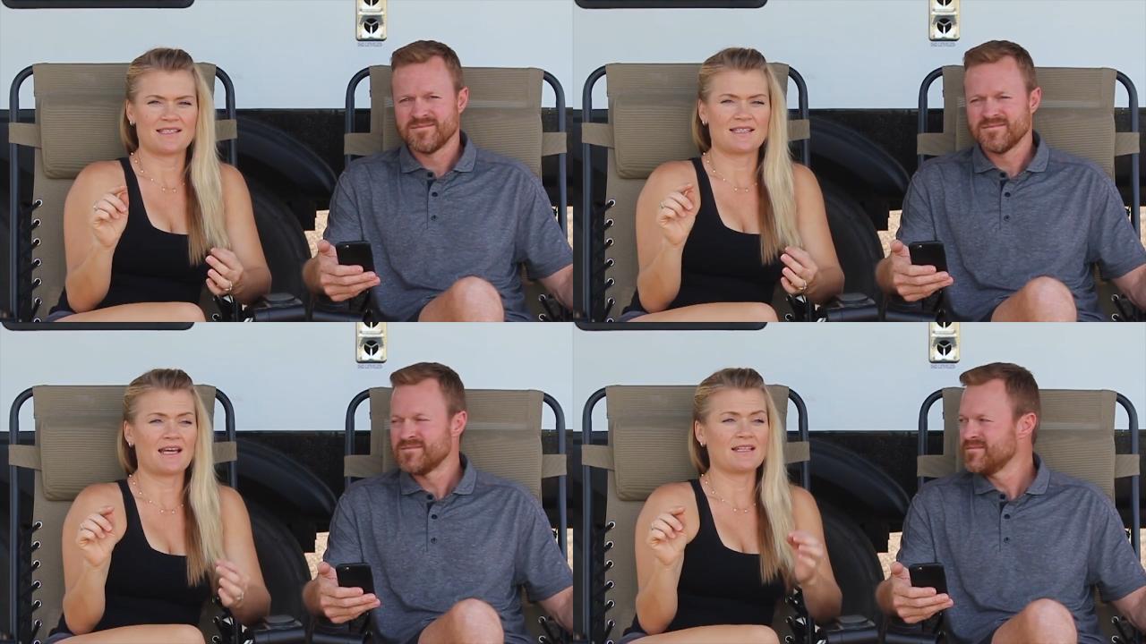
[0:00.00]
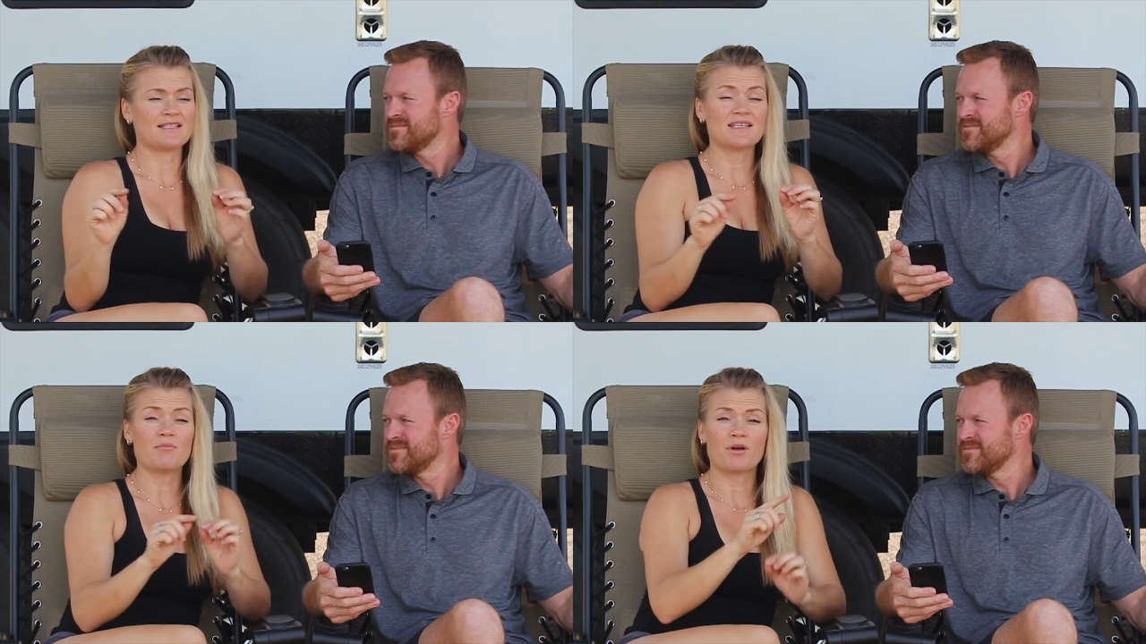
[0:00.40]
Speaker 1: is that
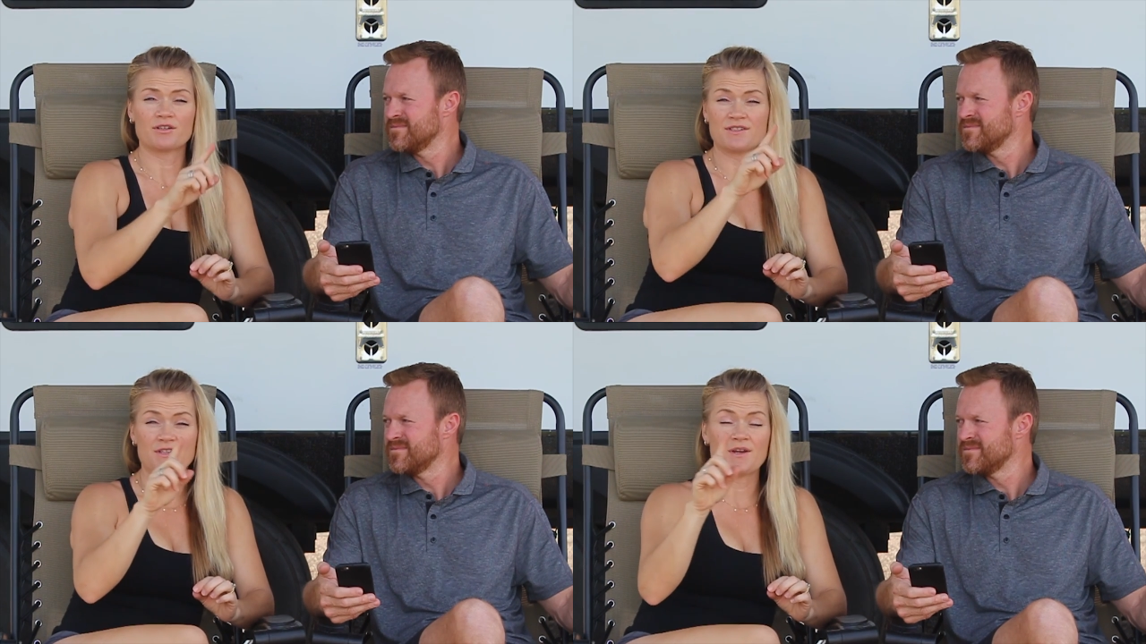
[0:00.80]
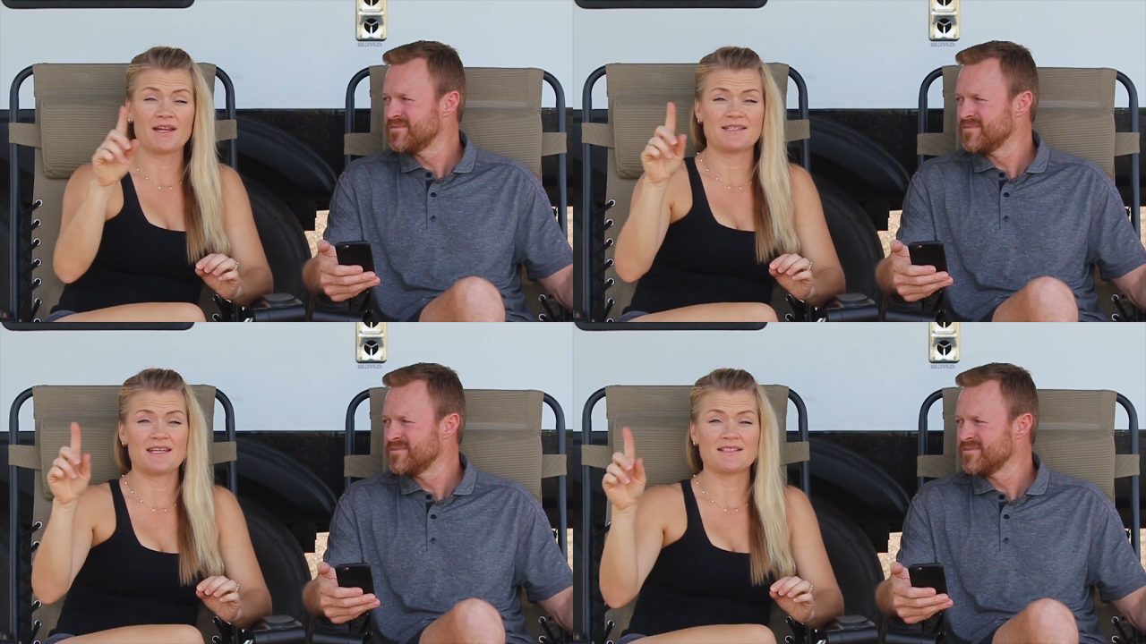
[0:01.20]
in some parts of the
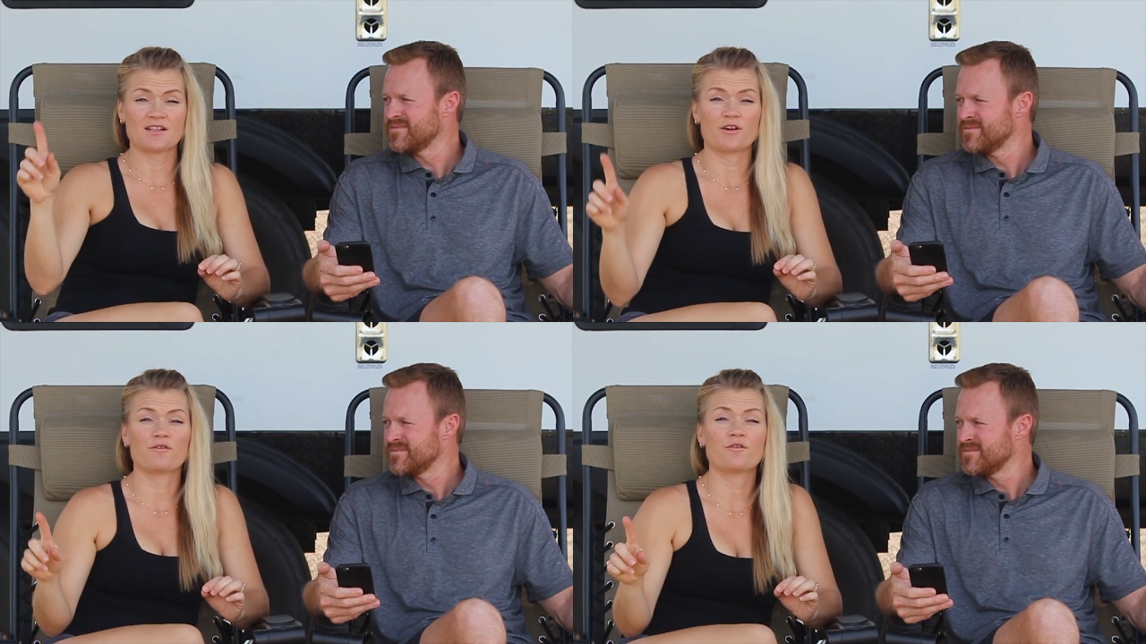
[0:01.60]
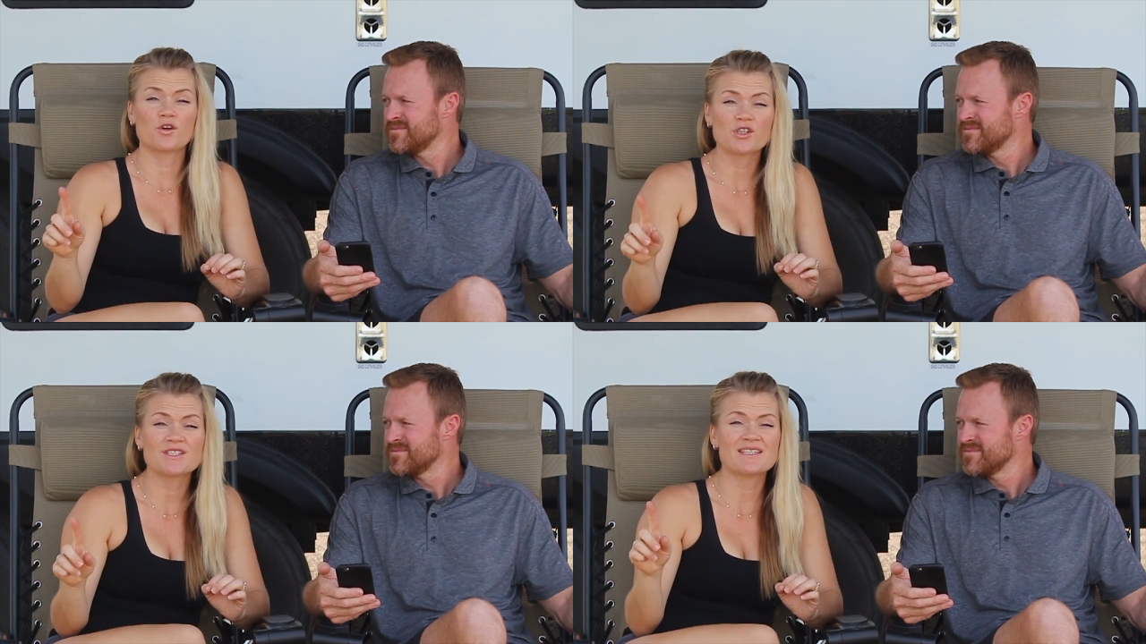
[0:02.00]
United States on our
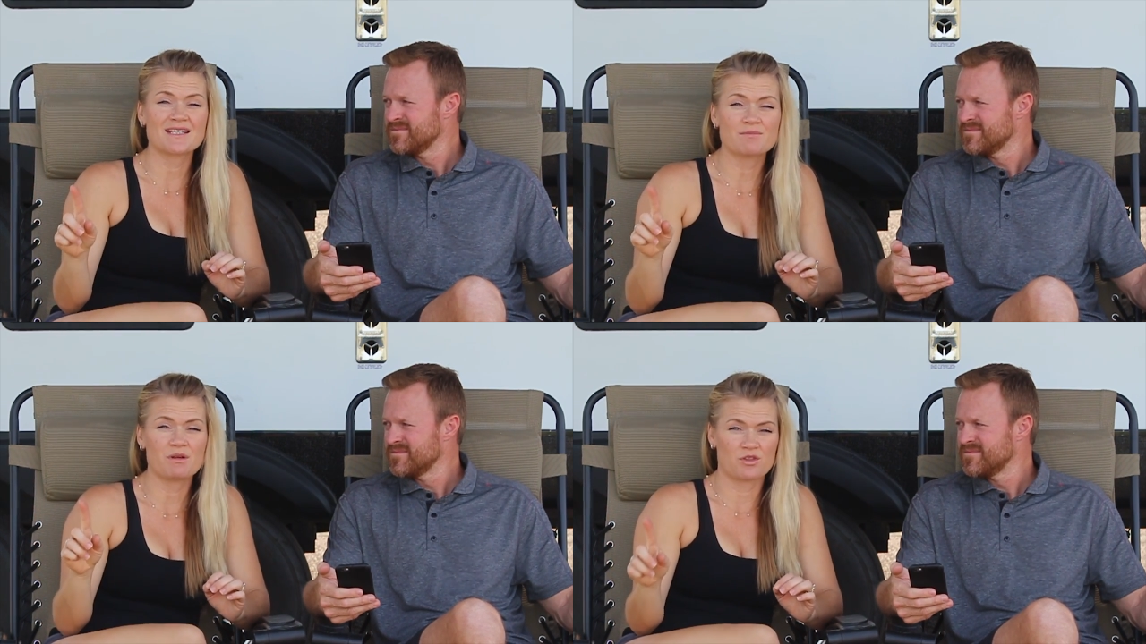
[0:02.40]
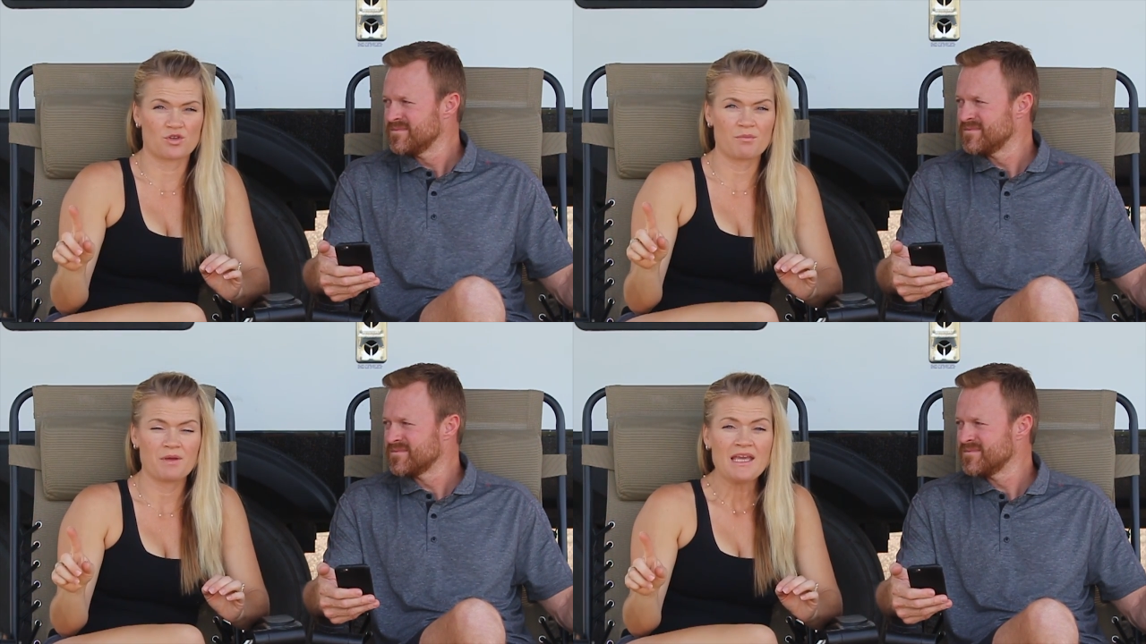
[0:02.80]
first 6-month
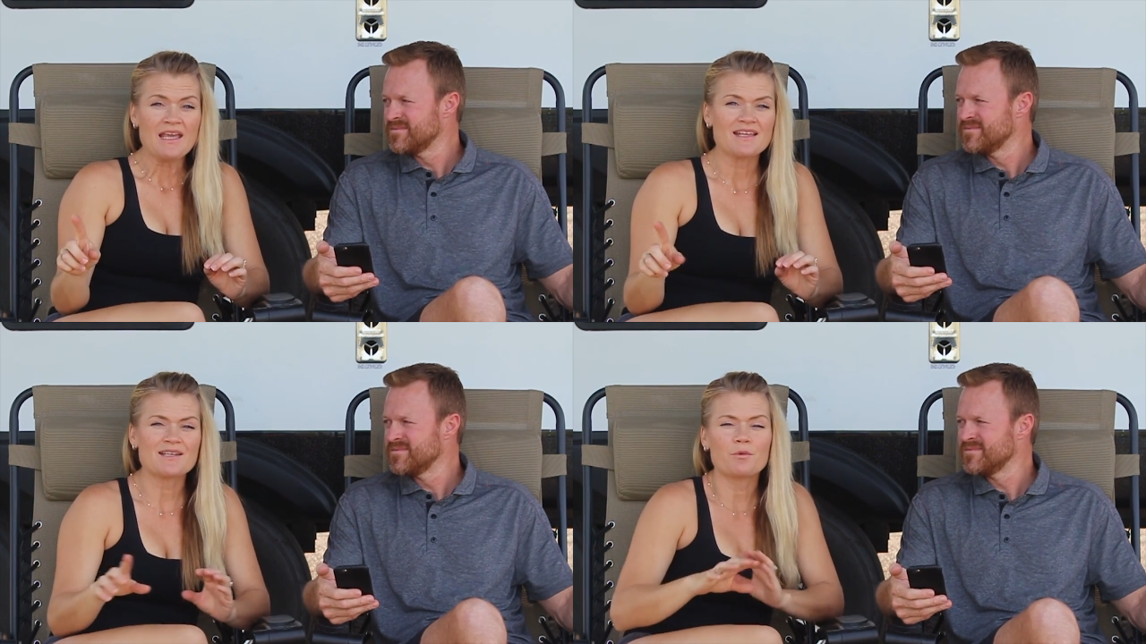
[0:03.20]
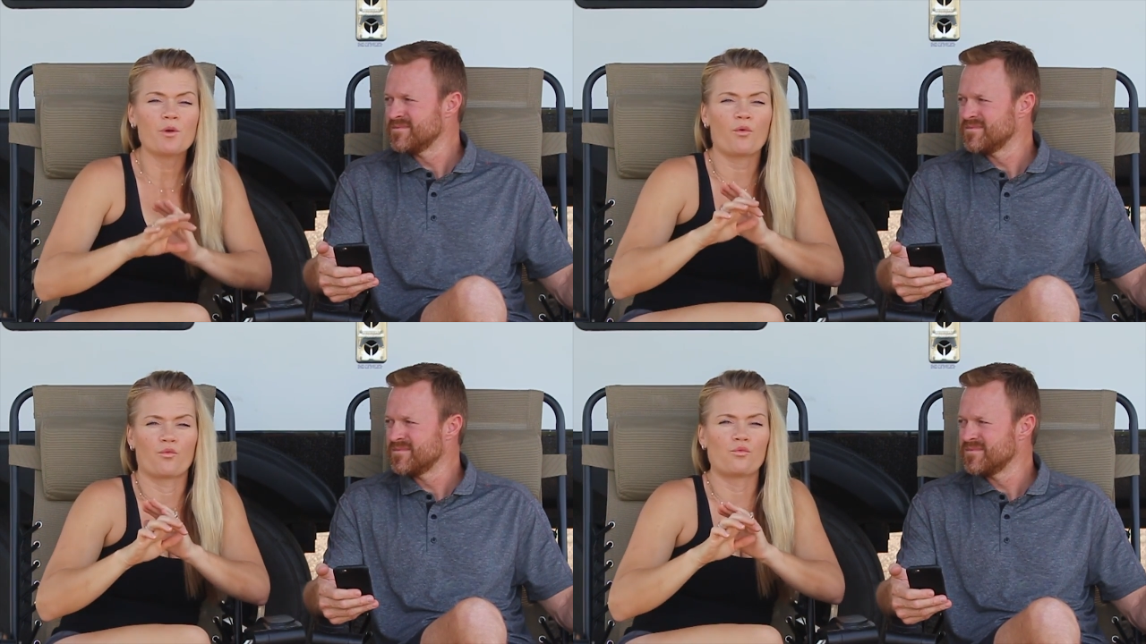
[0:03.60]
trip is that
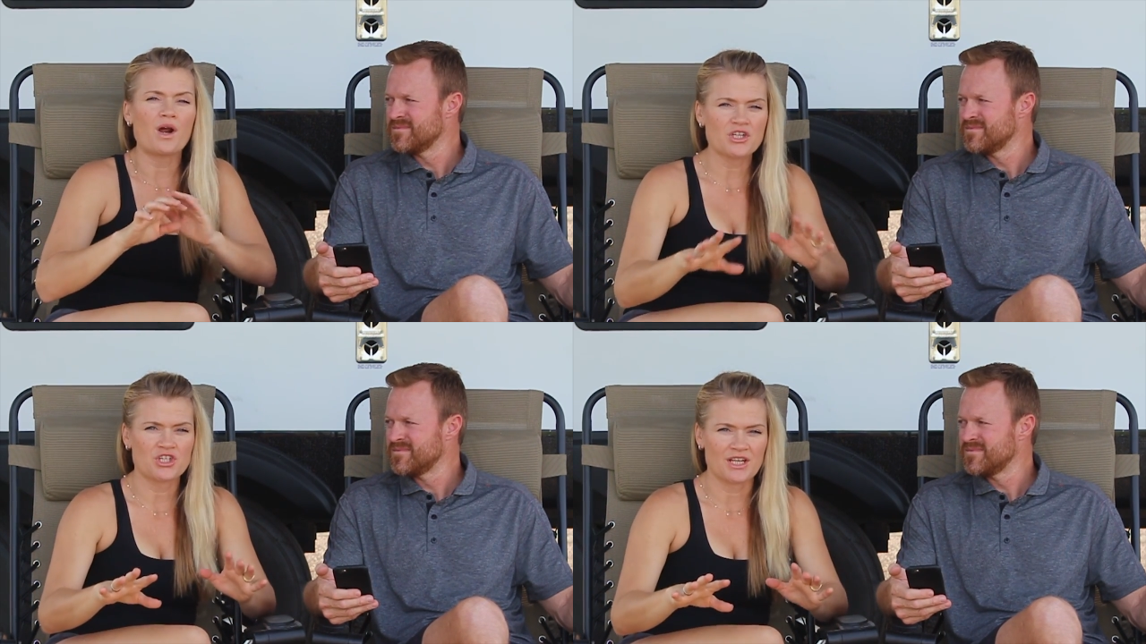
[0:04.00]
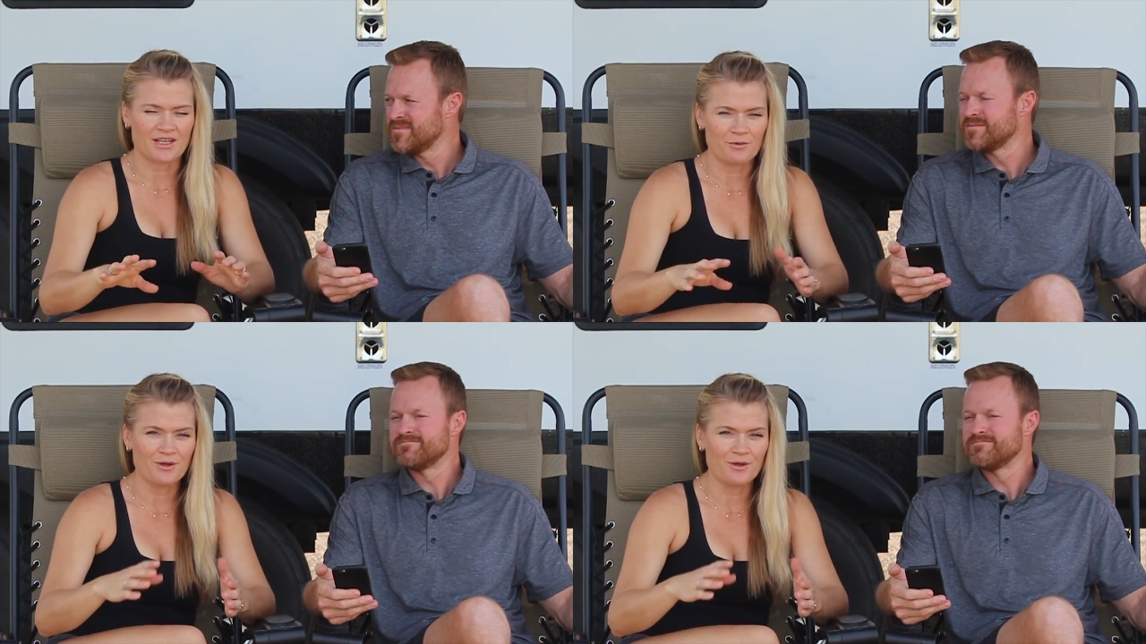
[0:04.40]
we were rushing